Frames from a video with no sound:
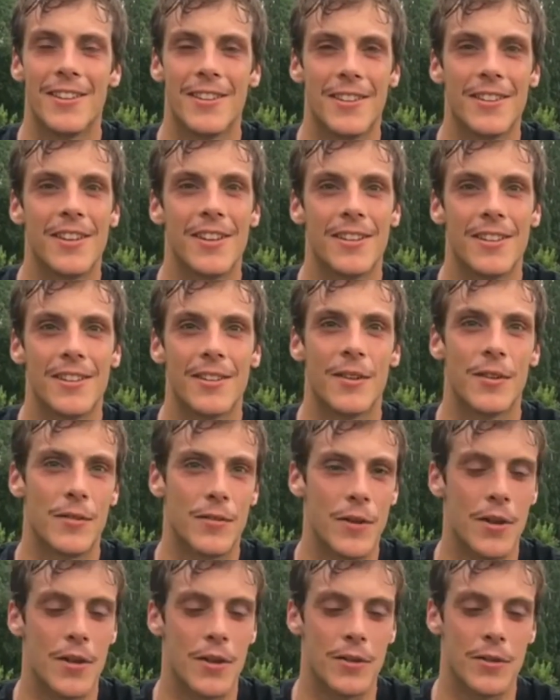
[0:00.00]
that's good
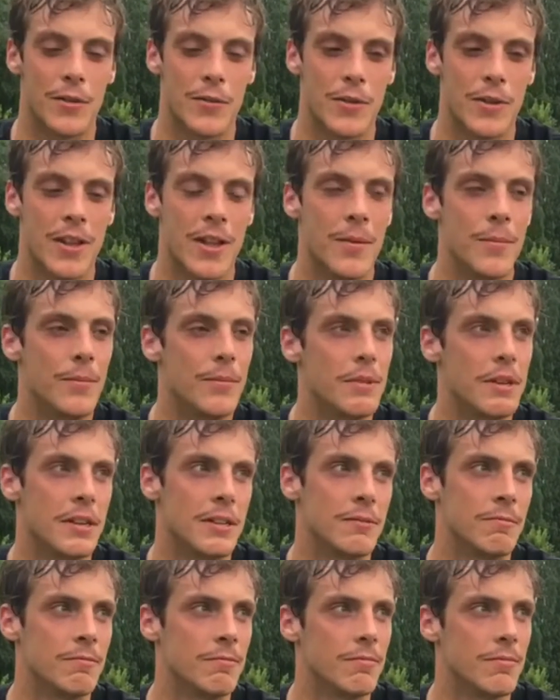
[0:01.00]
fun also for them.
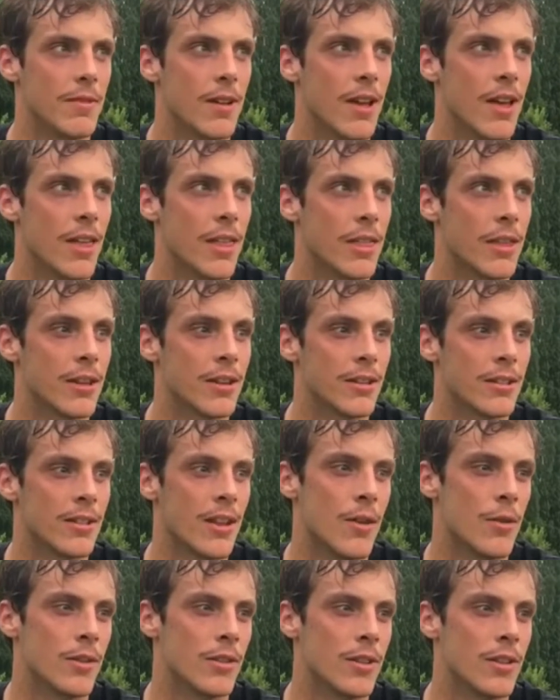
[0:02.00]
And I think
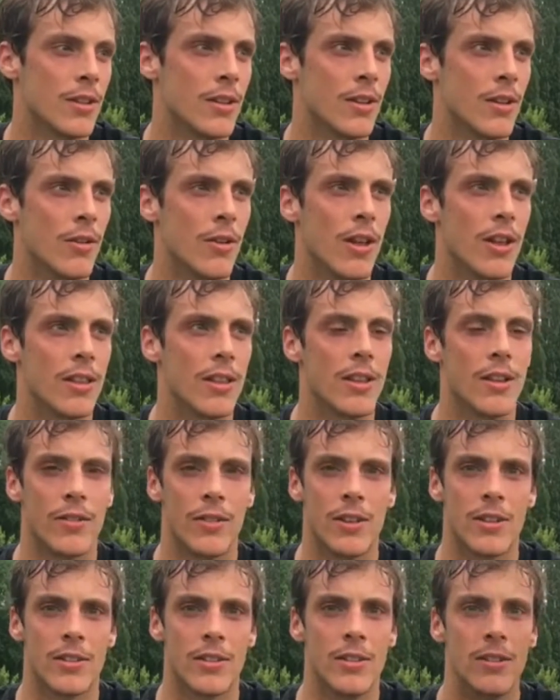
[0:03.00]
that was the whole idea of
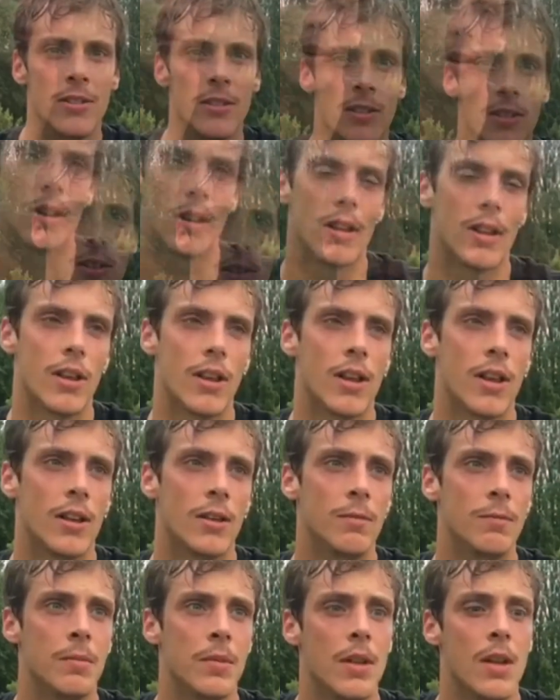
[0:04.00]
this, no?
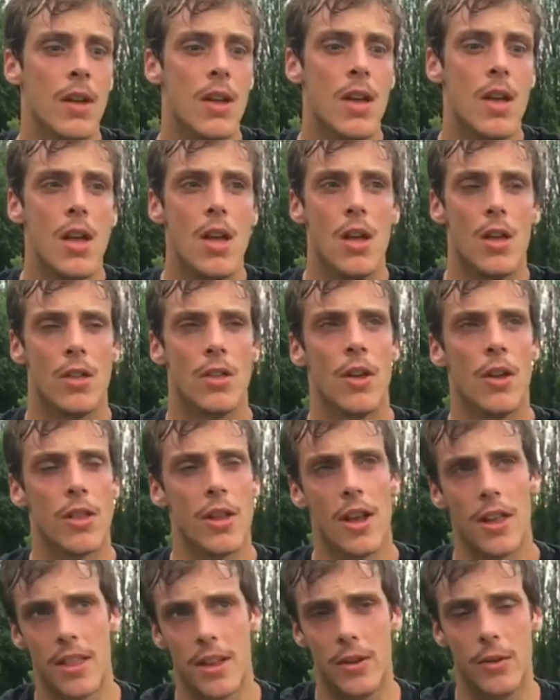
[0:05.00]
Right? Now the
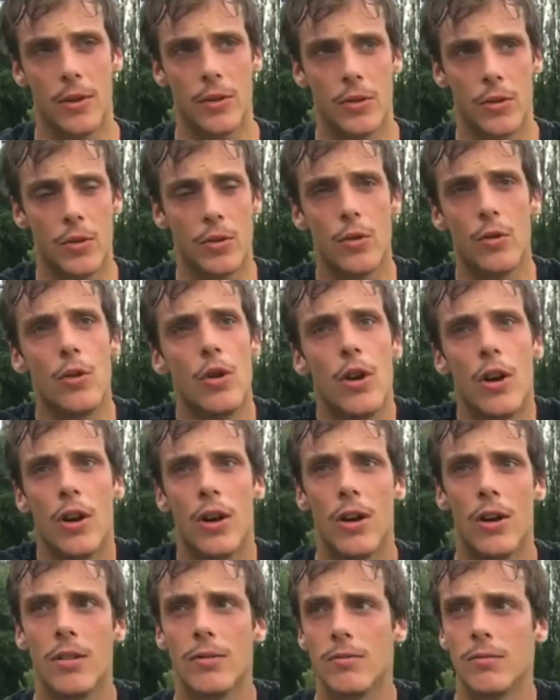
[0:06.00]
idea was to do
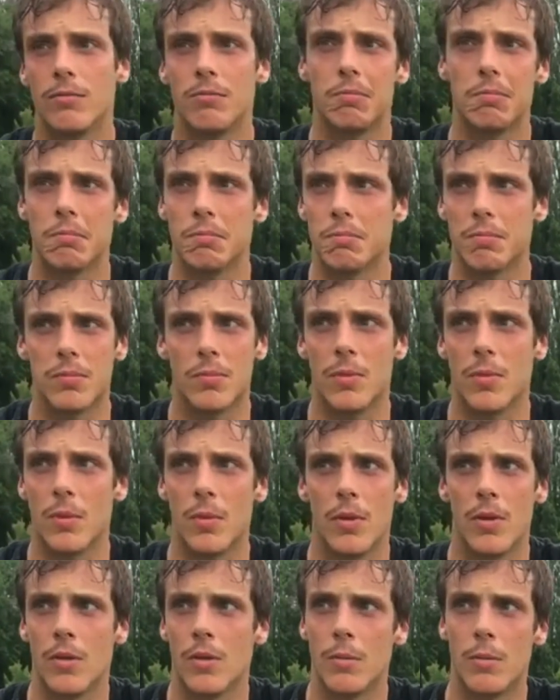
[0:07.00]
a
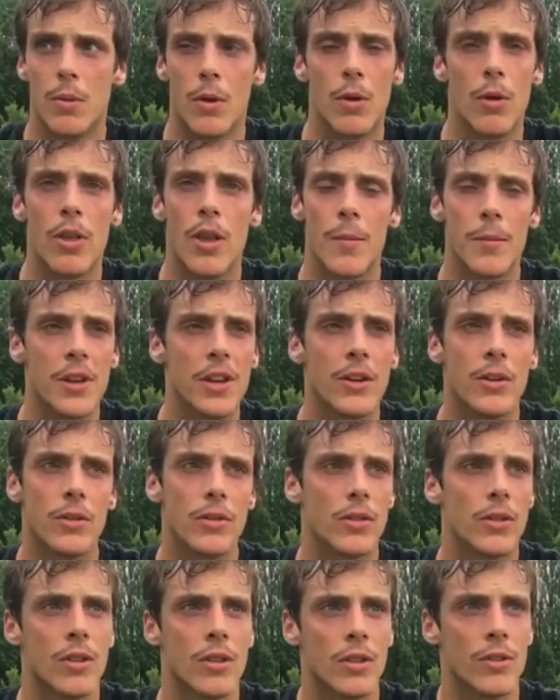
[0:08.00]
Polo de Amigos
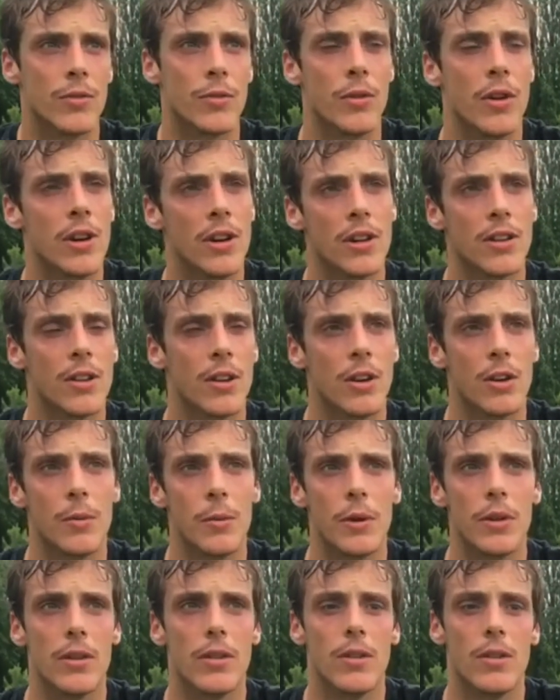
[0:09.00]
friendly
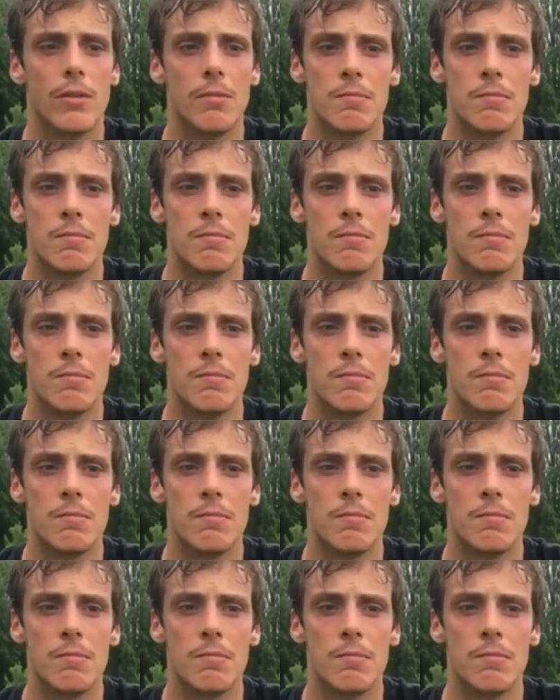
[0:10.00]
tournament,